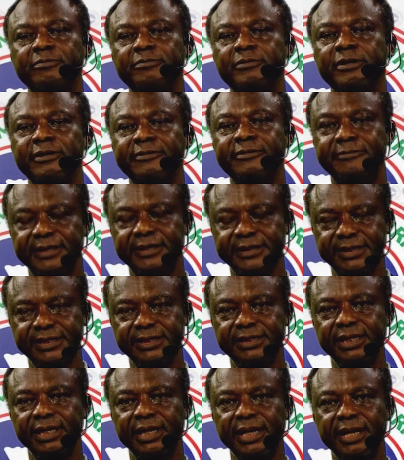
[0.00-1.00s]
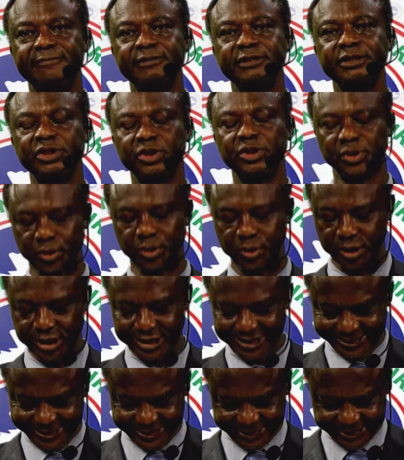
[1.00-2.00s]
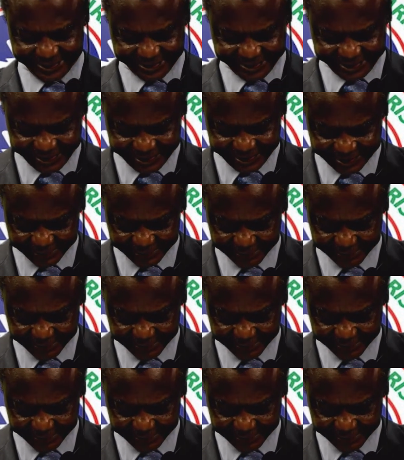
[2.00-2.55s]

verses 11 to 16.